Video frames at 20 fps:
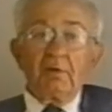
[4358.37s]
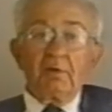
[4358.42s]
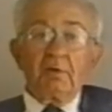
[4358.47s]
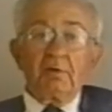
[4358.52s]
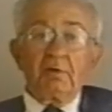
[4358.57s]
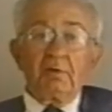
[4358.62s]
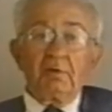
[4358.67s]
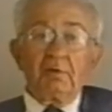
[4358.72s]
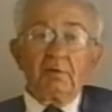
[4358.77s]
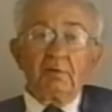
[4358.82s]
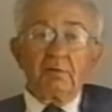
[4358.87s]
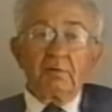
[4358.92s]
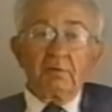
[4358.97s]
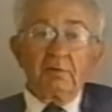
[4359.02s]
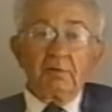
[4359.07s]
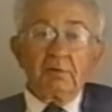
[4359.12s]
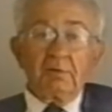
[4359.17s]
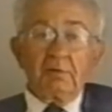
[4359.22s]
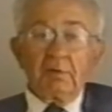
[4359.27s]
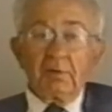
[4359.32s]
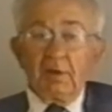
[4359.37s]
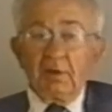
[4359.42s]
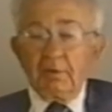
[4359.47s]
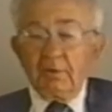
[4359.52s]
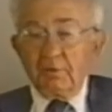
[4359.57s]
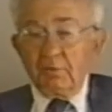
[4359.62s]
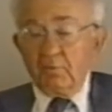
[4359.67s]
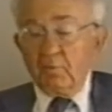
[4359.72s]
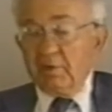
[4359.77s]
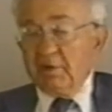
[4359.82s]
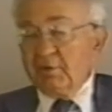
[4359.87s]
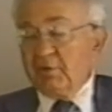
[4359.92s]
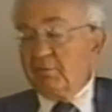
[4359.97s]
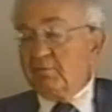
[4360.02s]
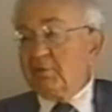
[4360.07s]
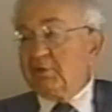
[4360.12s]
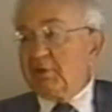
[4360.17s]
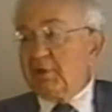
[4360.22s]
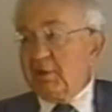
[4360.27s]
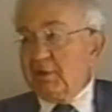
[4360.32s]
Uh, and I don't know where there
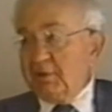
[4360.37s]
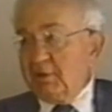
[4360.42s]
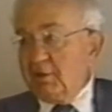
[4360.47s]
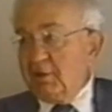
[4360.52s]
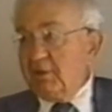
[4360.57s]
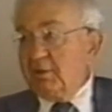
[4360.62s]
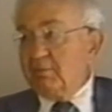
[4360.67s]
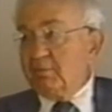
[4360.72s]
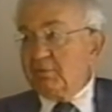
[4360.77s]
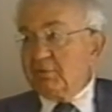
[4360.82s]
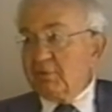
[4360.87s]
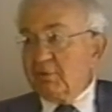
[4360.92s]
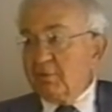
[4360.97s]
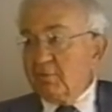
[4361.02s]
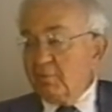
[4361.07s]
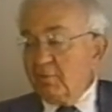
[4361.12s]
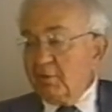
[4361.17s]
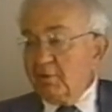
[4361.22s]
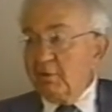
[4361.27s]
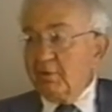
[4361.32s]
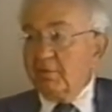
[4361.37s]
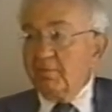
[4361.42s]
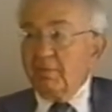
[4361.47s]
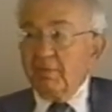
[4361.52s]
were 19, but there were.